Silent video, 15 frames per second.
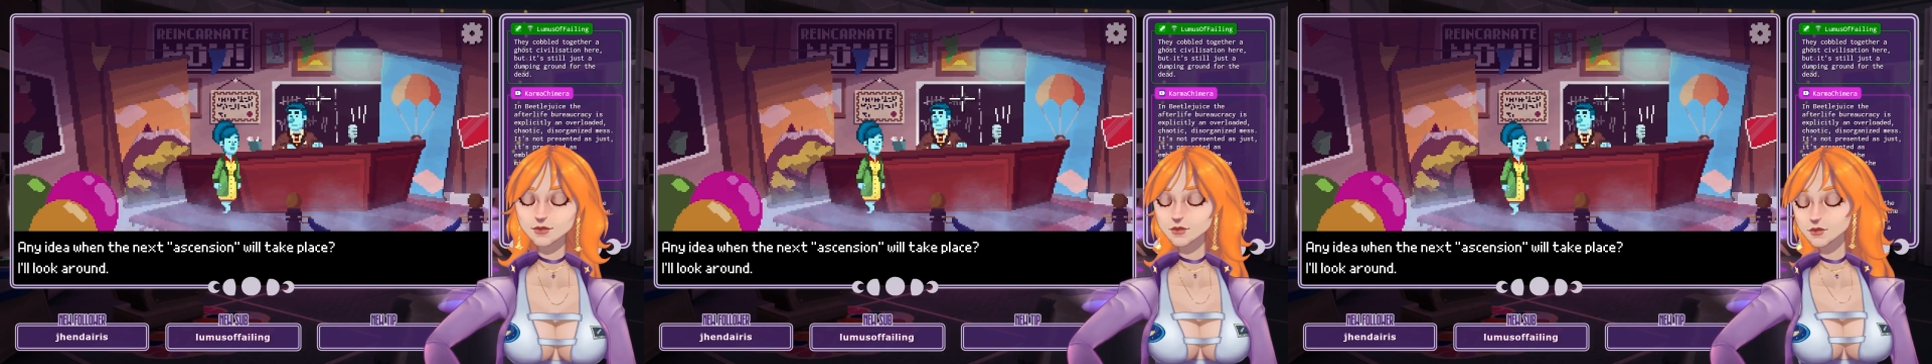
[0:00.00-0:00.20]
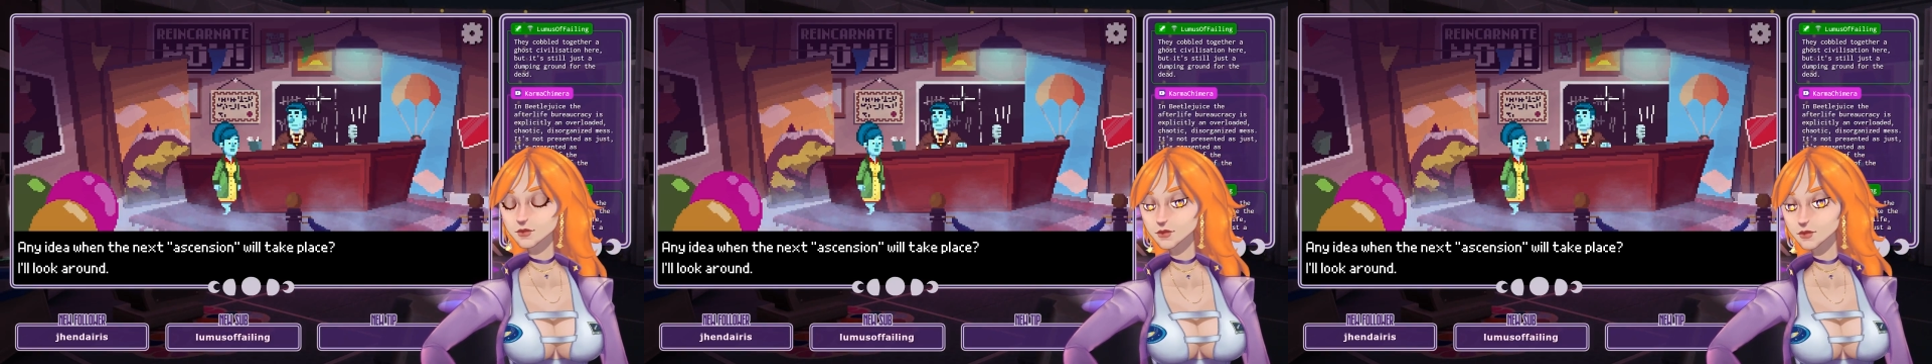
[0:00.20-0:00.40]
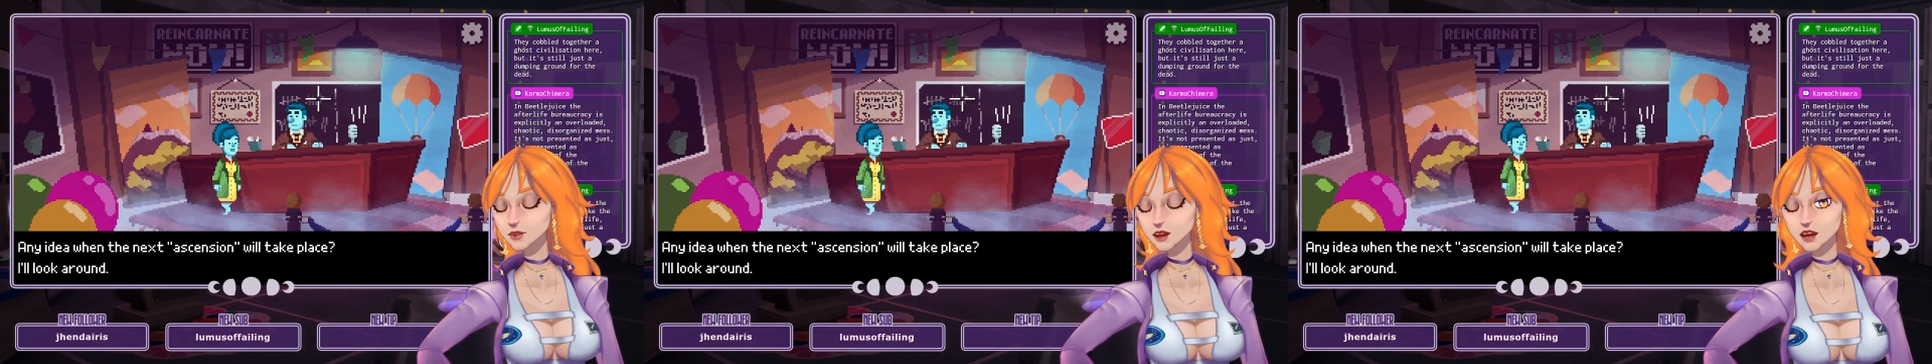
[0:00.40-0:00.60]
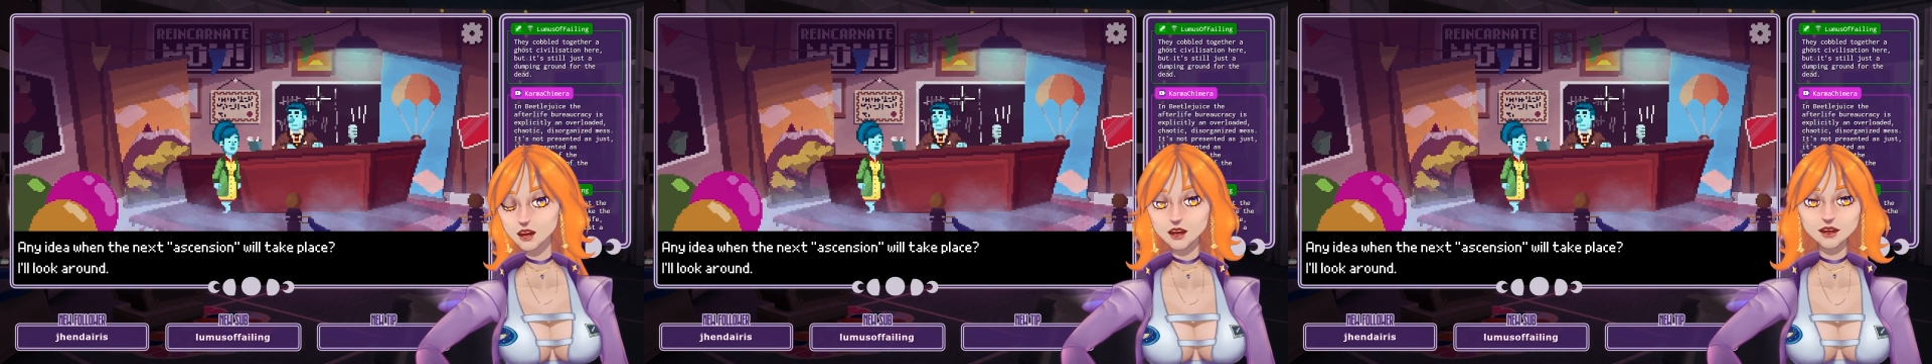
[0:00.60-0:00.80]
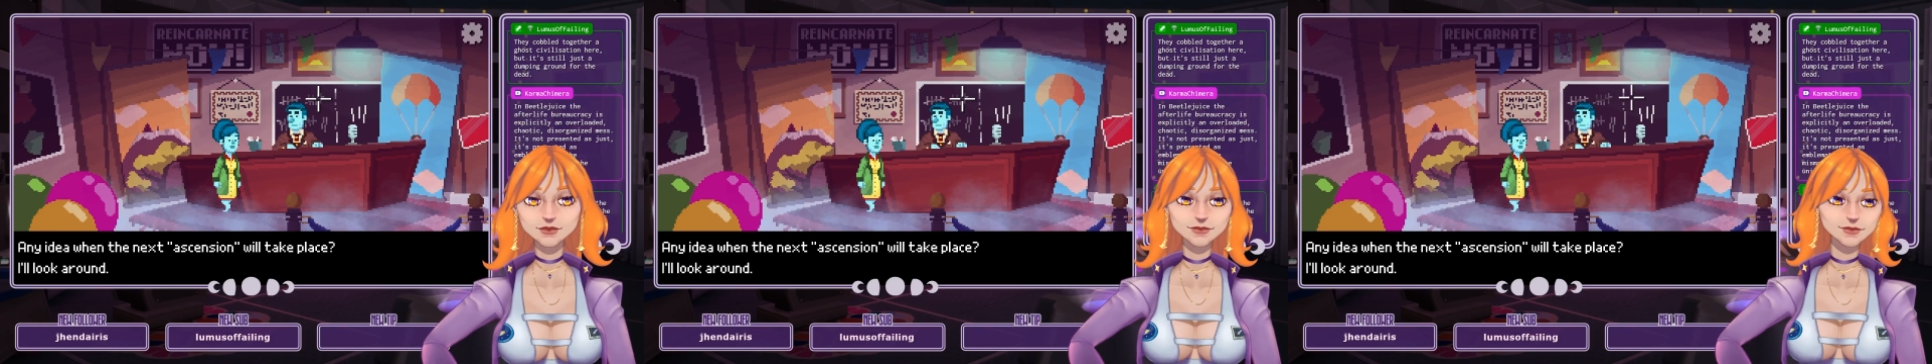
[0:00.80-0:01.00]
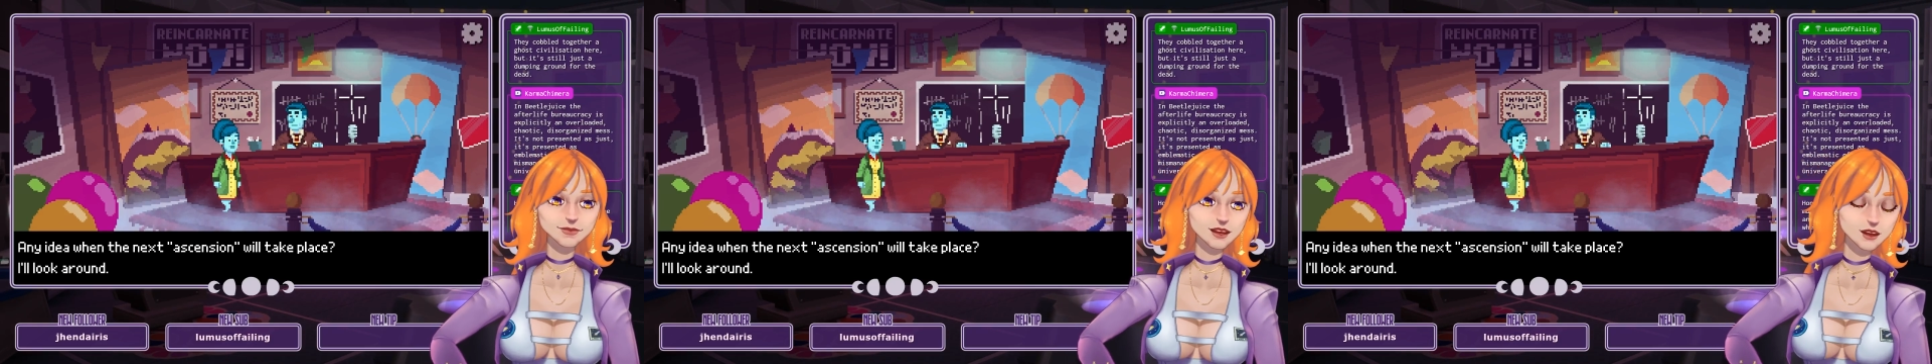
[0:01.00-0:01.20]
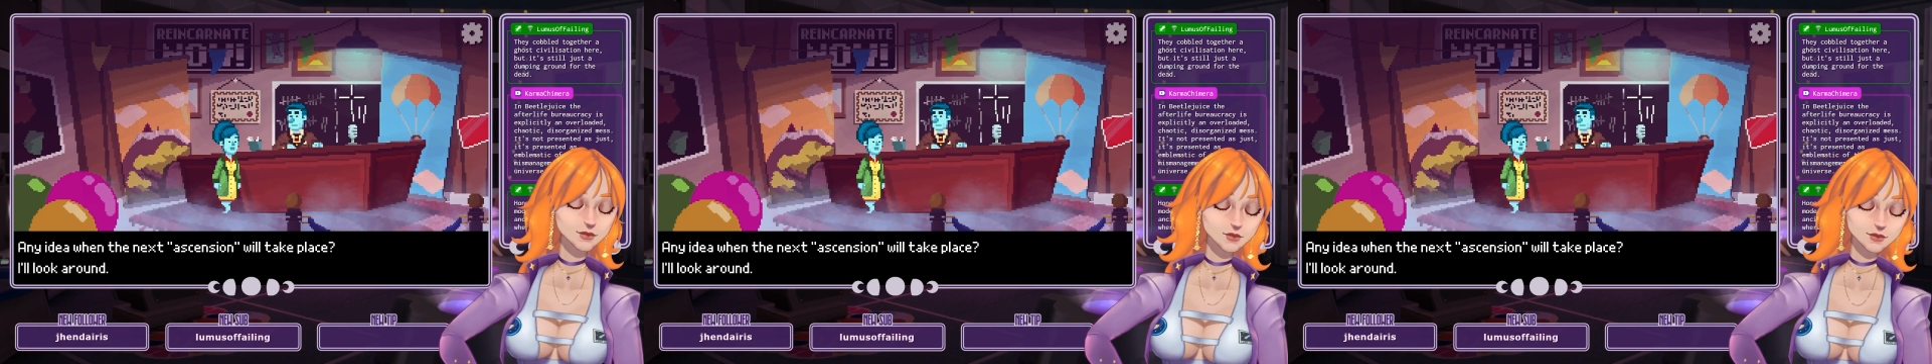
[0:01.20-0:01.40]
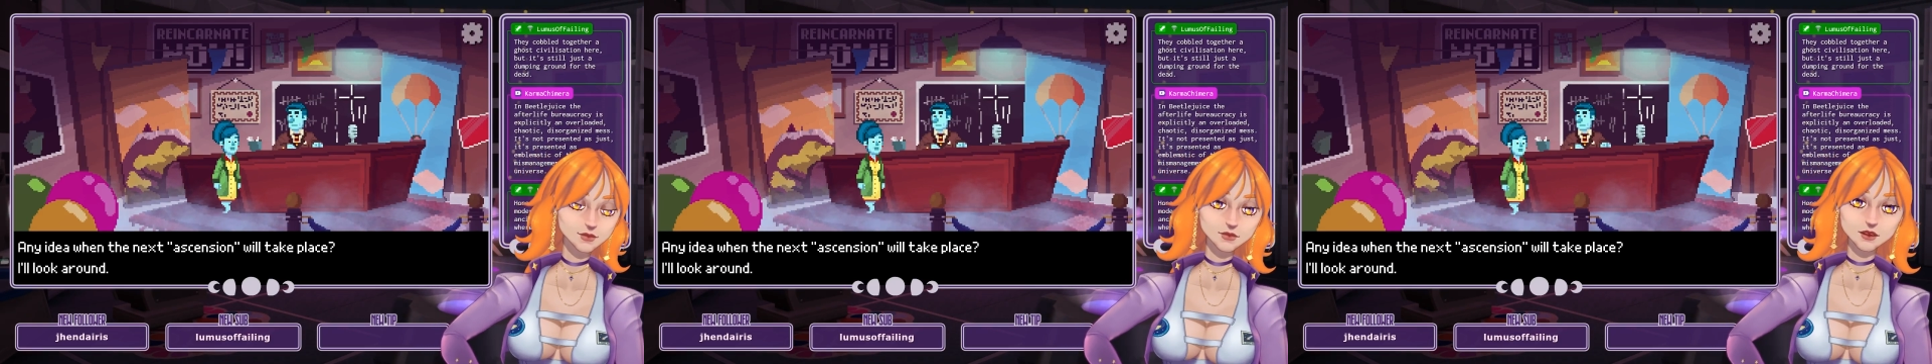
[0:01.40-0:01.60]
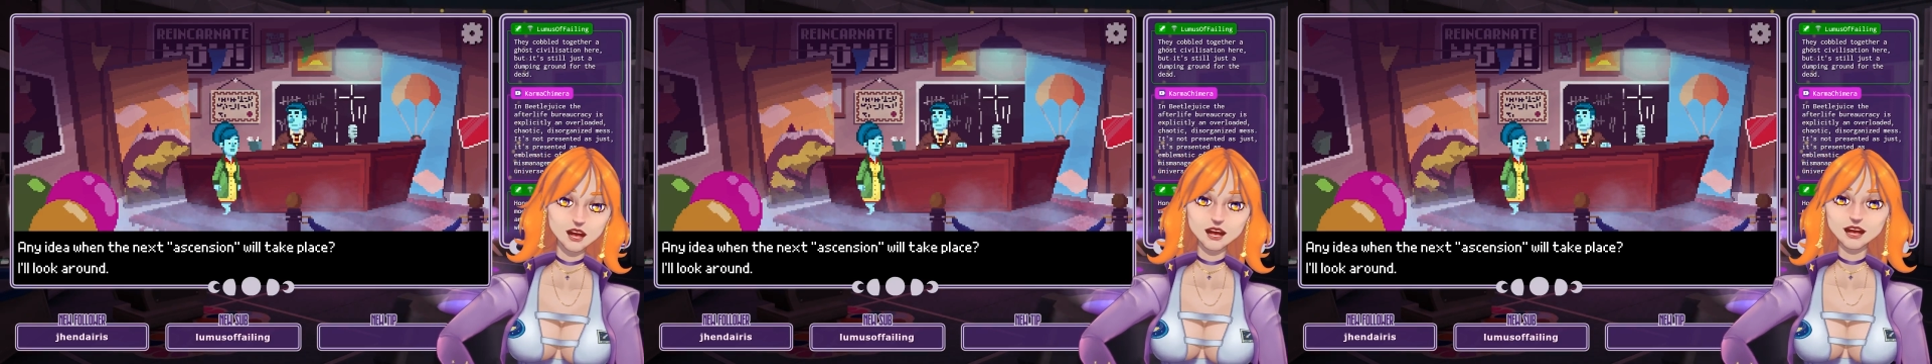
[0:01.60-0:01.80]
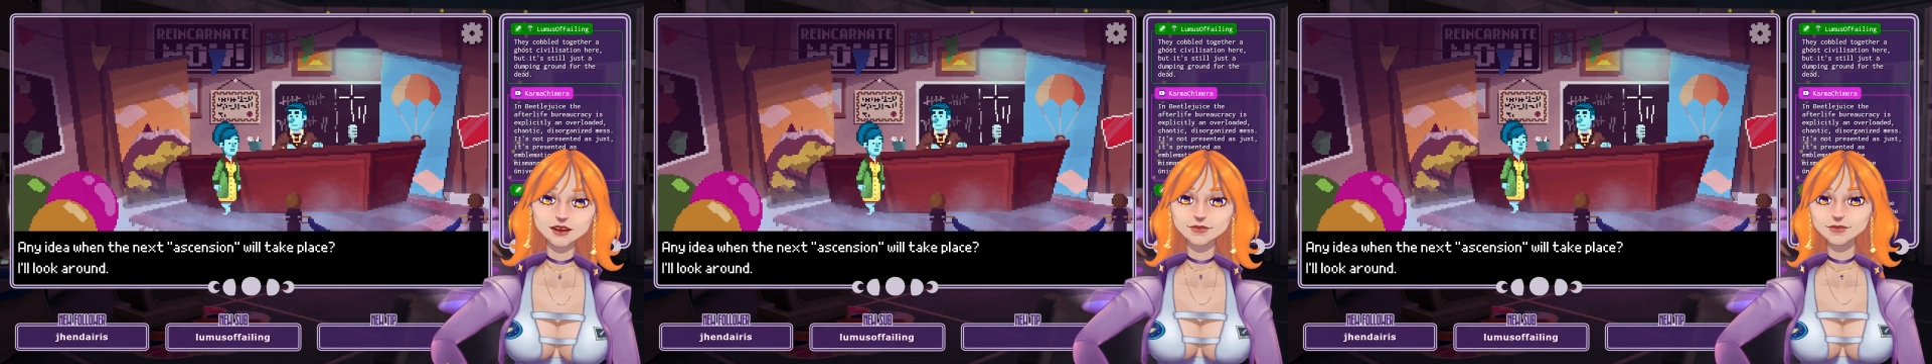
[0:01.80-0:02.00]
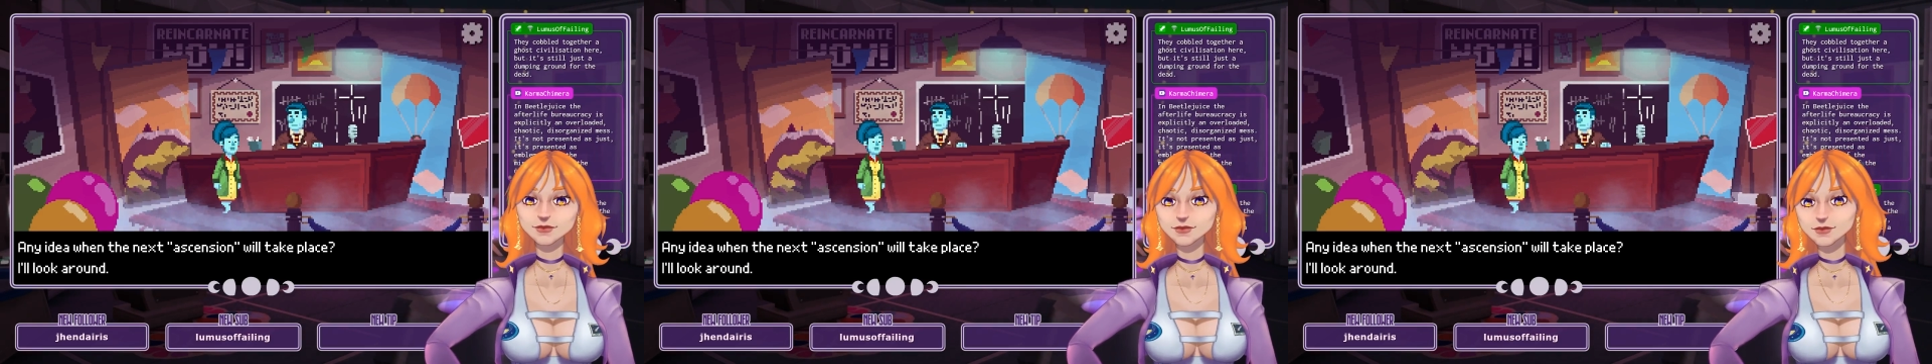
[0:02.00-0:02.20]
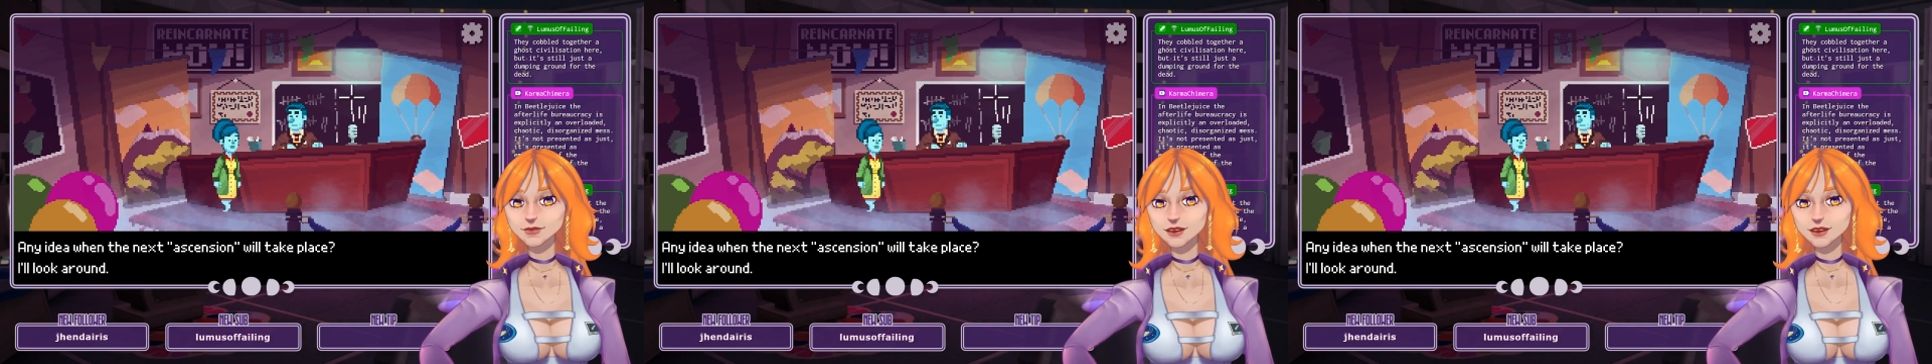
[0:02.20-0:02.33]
do the reports, talk with the boss,